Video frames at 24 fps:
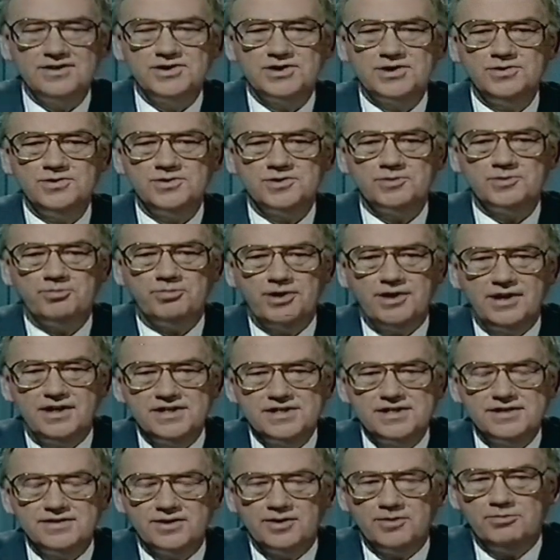too
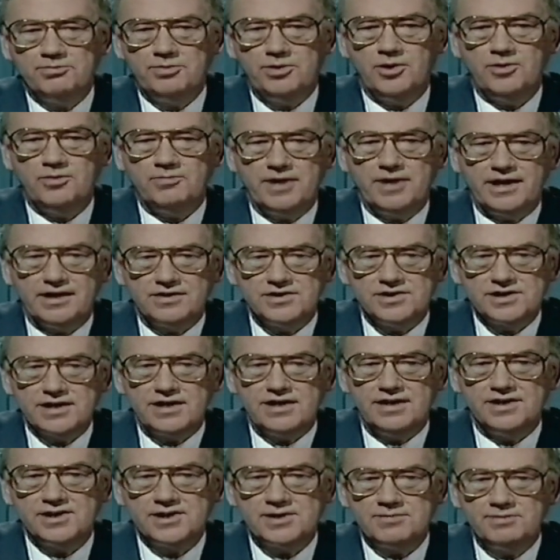surprising that the bookmakers
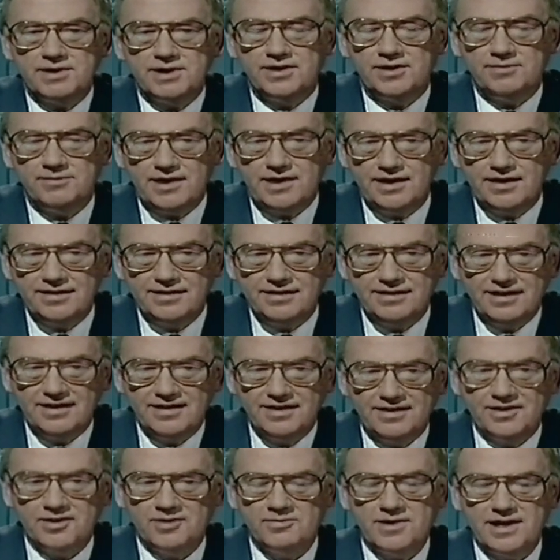can't split them either.
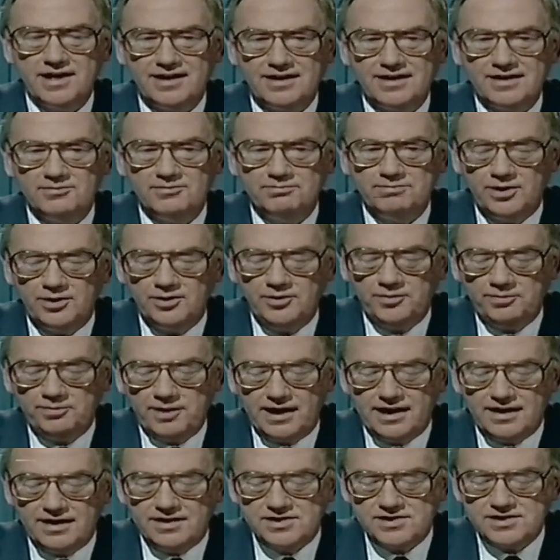They're making both
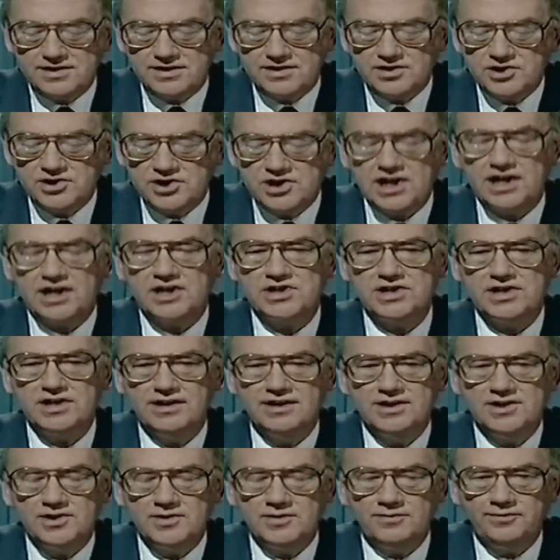players six
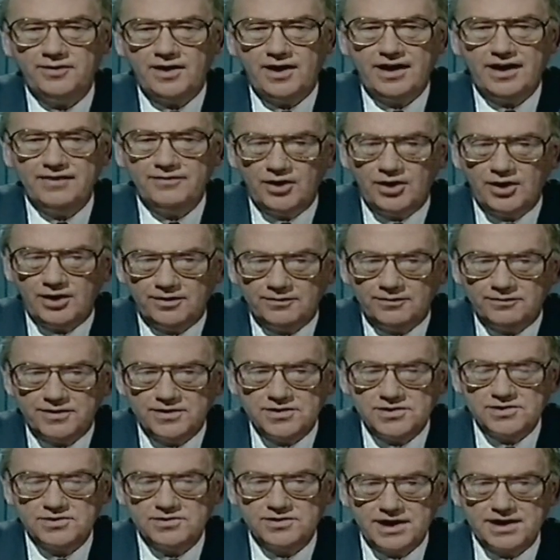to five on for
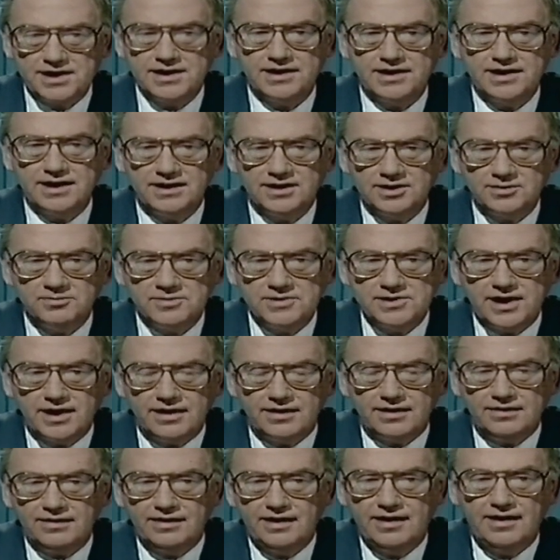this United Kingdom
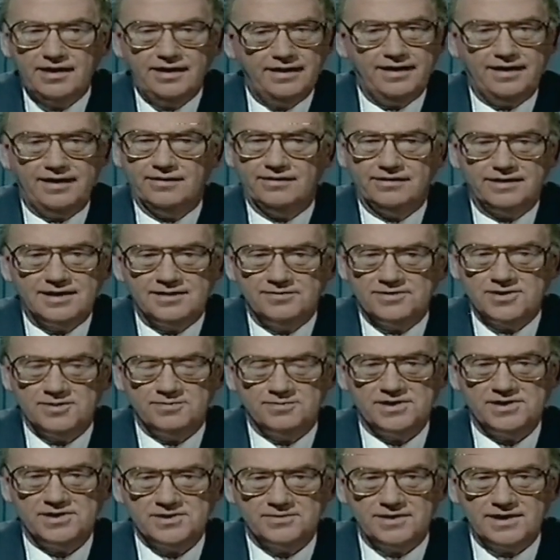title. They don't give too
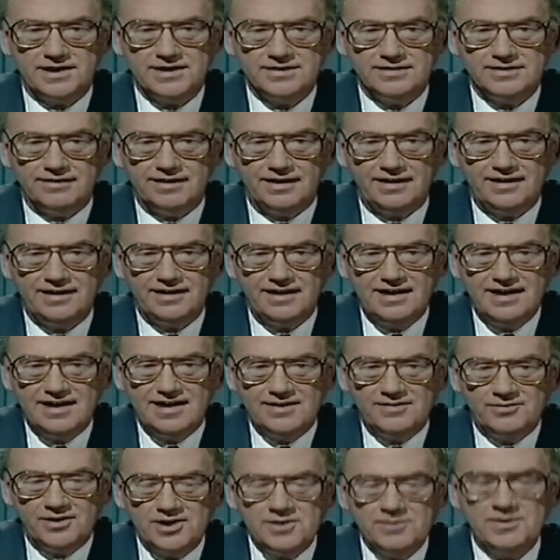much away, do they?
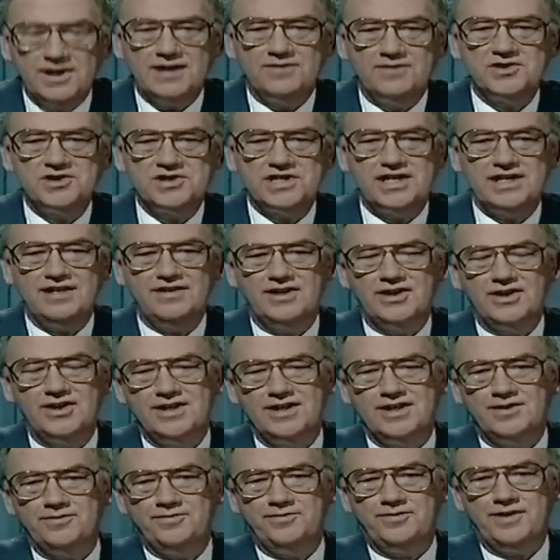Well, you may have seen the
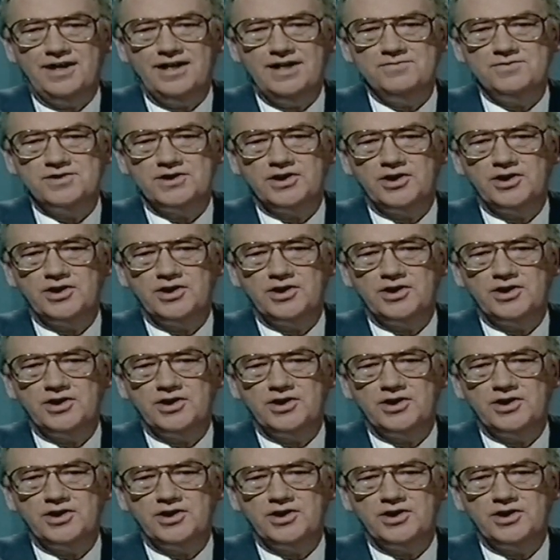earlier frames in